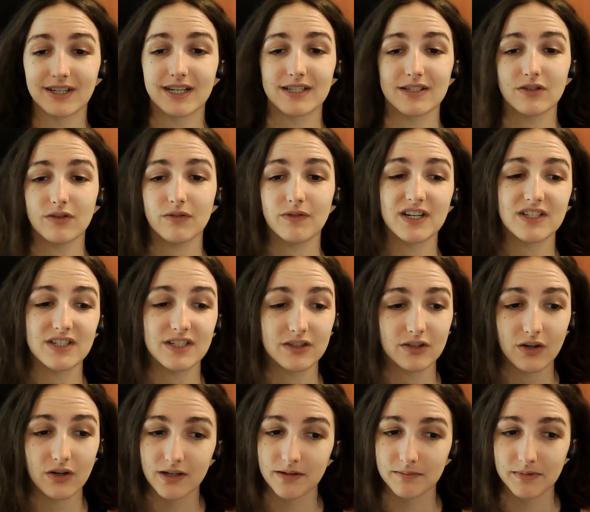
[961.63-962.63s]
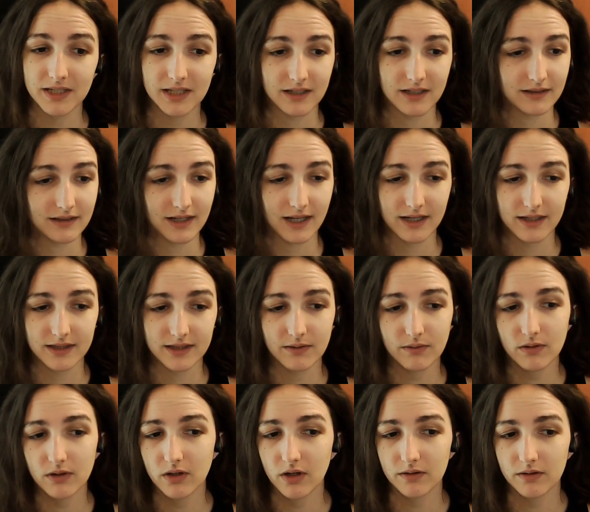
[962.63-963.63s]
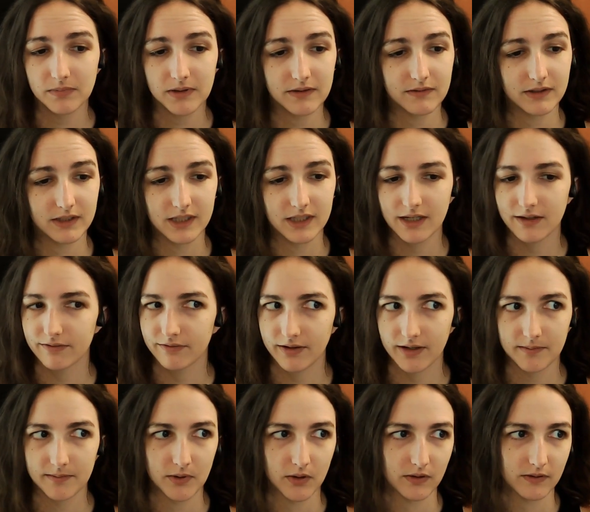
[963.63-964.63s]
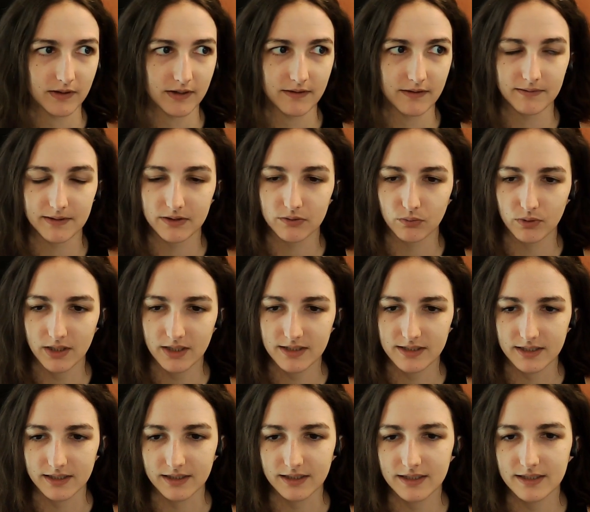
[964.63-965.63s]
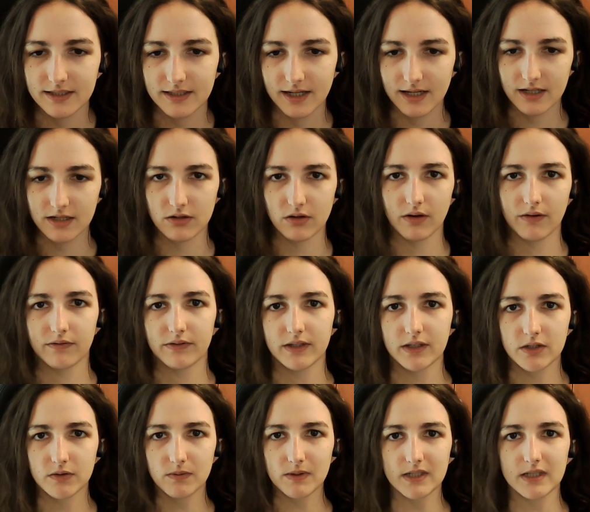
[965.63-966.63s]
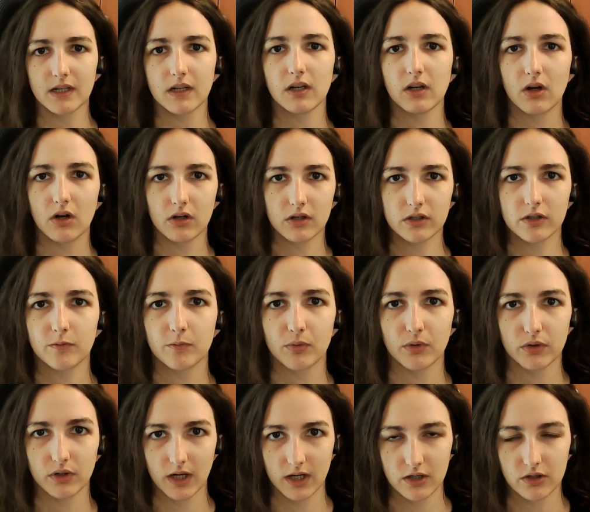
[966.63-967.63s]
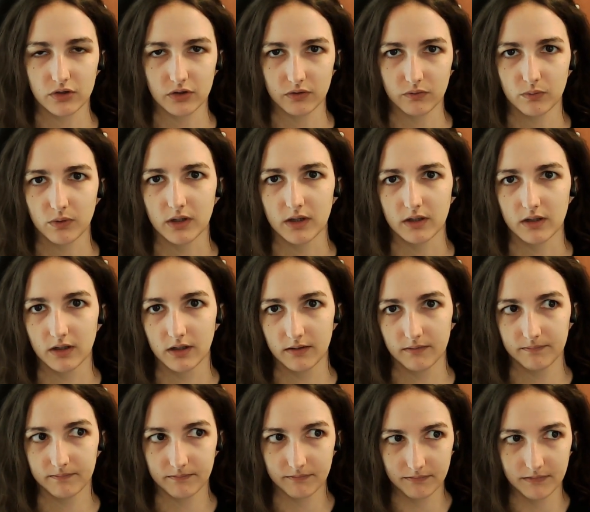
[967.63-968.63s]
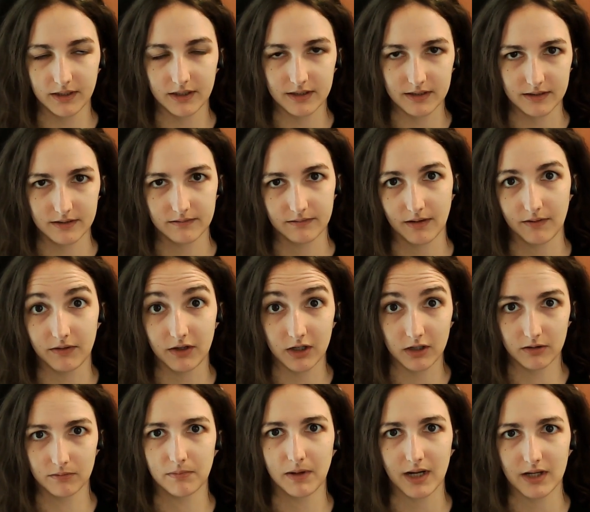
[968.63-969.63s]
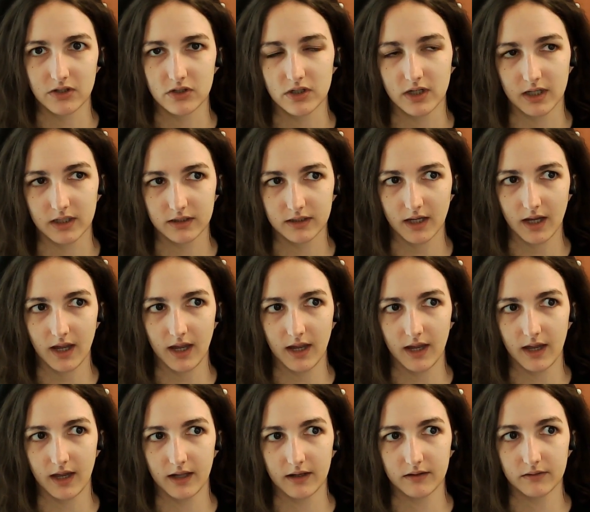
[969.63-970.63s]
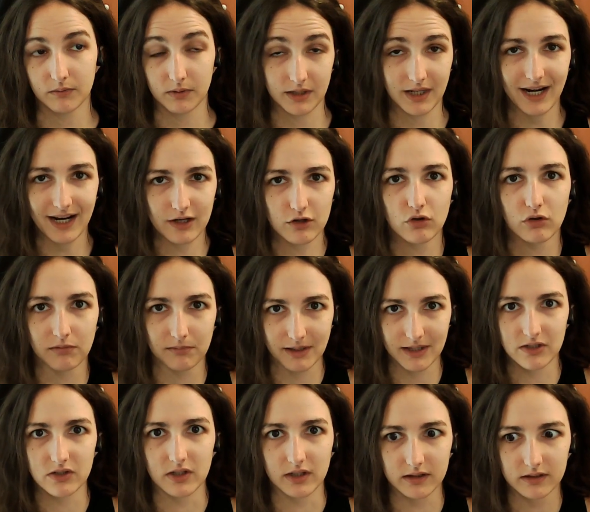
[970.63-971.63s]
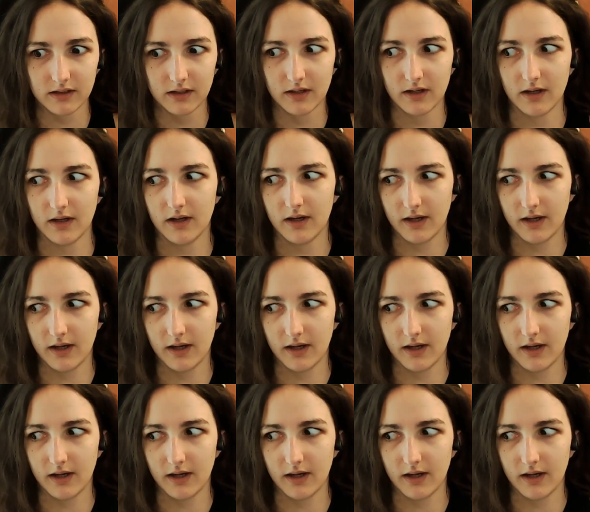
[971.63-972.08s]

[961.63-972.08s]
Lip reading: If there's no budget, only me. Like there will not be even keyframe or in betweens in this case. So if this was a longer production with a bigger budget and with an actual budget,